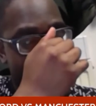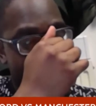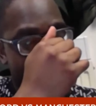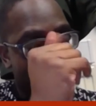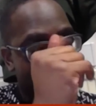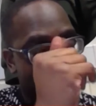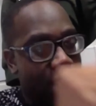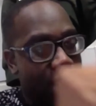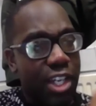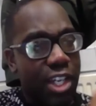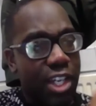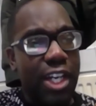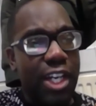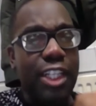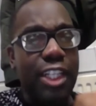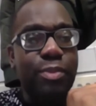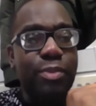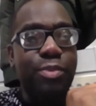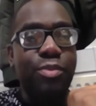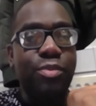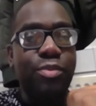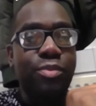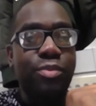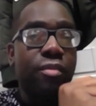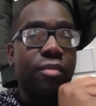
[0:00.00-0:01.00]

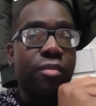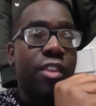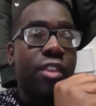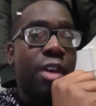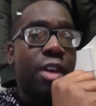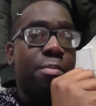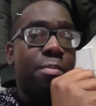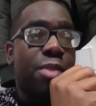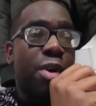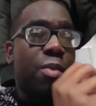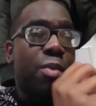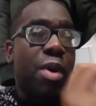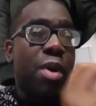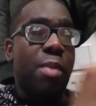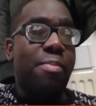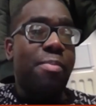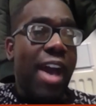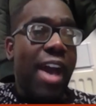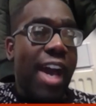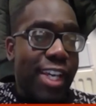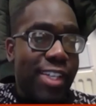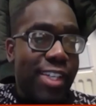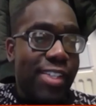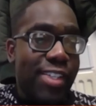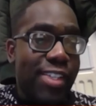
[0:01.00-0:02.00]
But we're
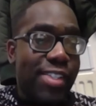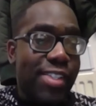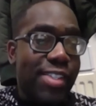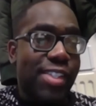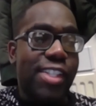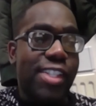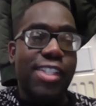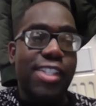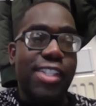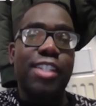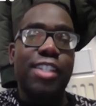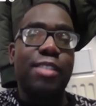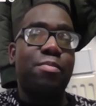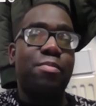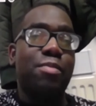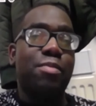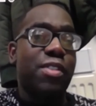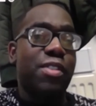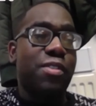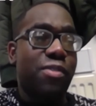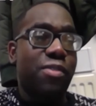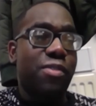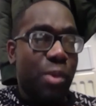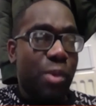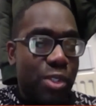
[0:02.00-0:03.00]
back,
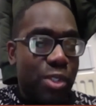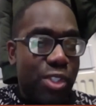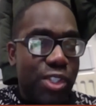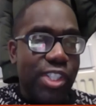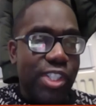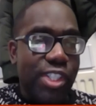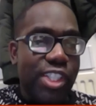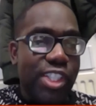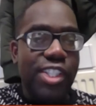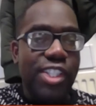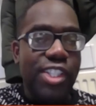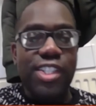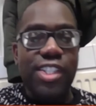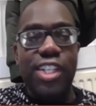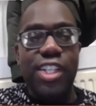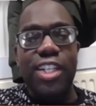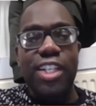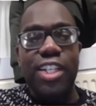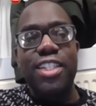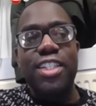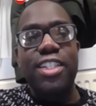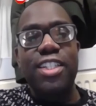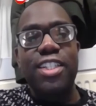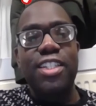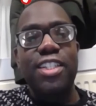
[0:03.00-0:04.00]
unfortunately.
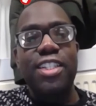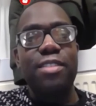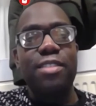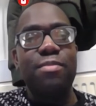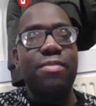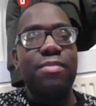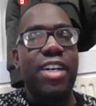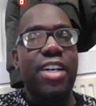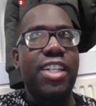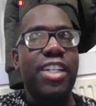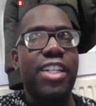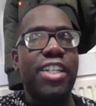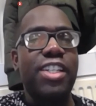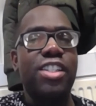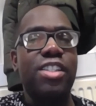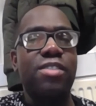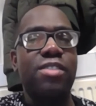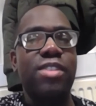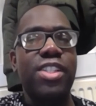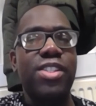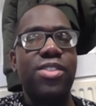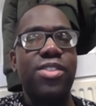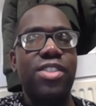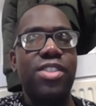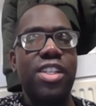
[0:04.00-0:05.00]
And I can already
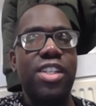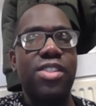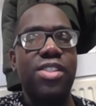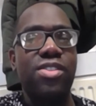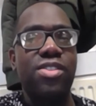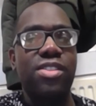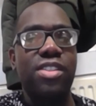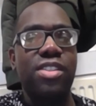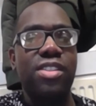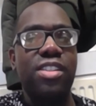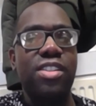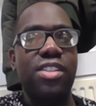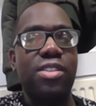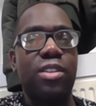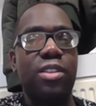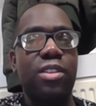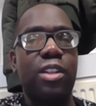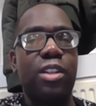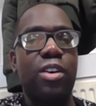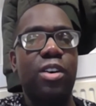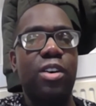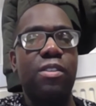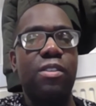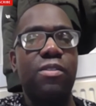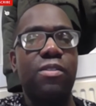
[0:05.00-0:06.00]
sense that there's a
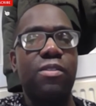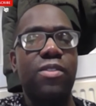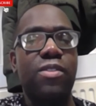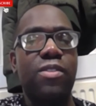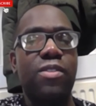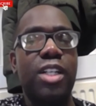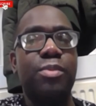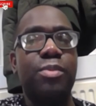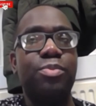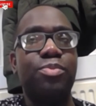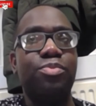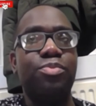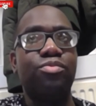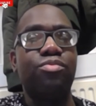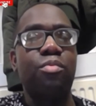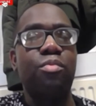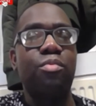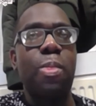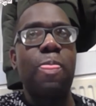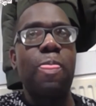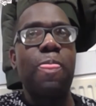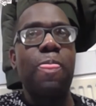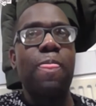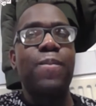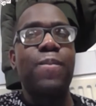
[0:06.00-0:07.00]
lot of
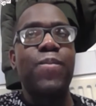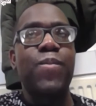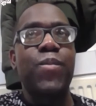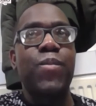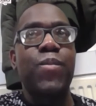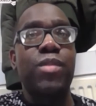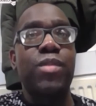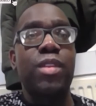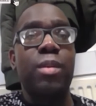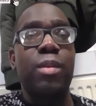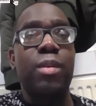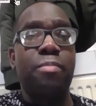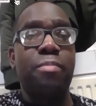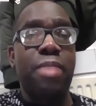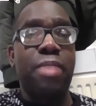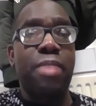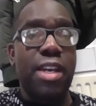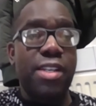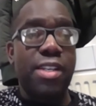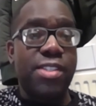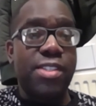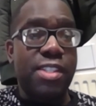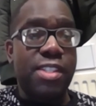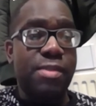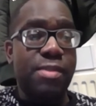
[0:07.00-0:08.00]

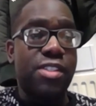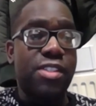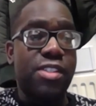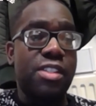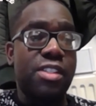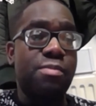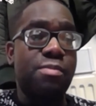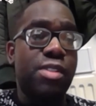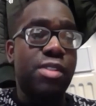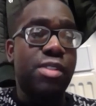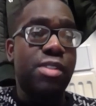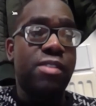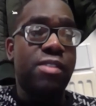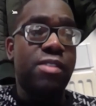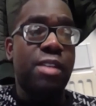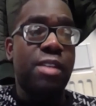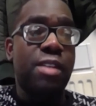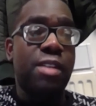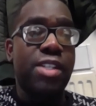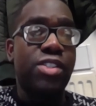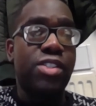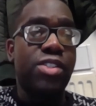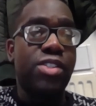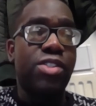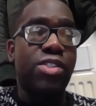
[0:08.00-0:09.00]
pessimism around
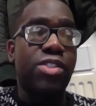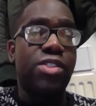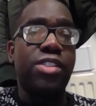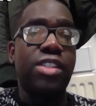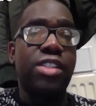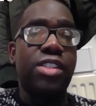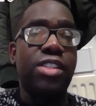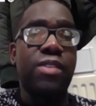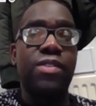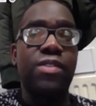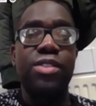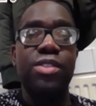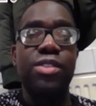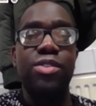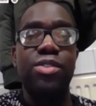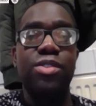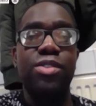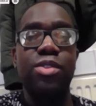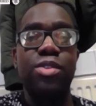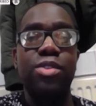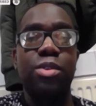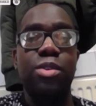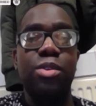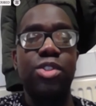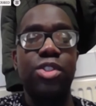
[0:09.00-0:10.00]
Manchester United. I think
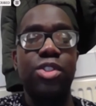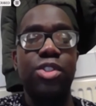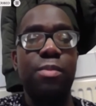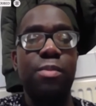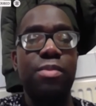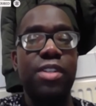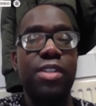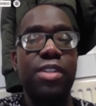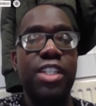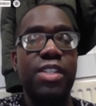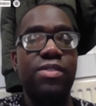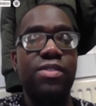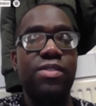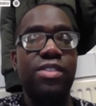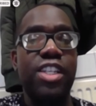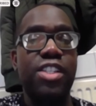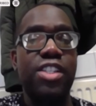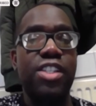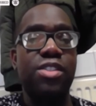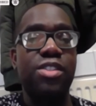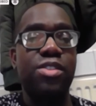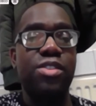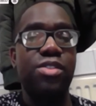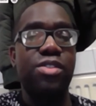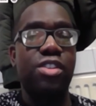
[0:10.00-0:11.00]
Solskjaer believes that he can
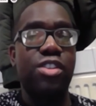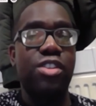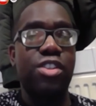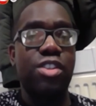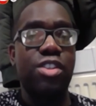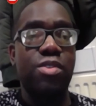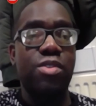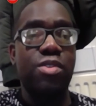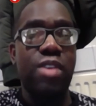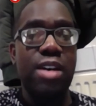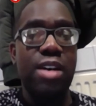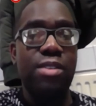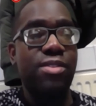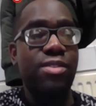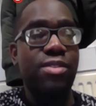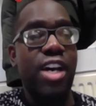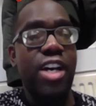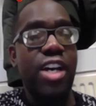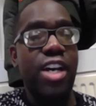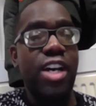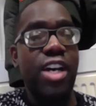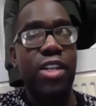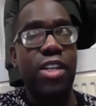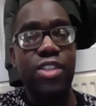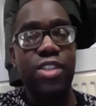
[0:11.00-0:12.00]
turn around. I don't
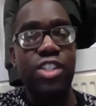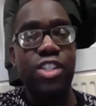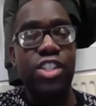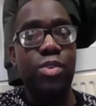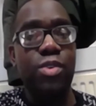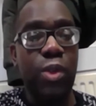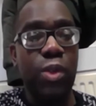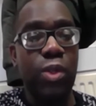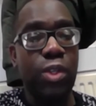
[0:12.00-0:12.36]
think he will,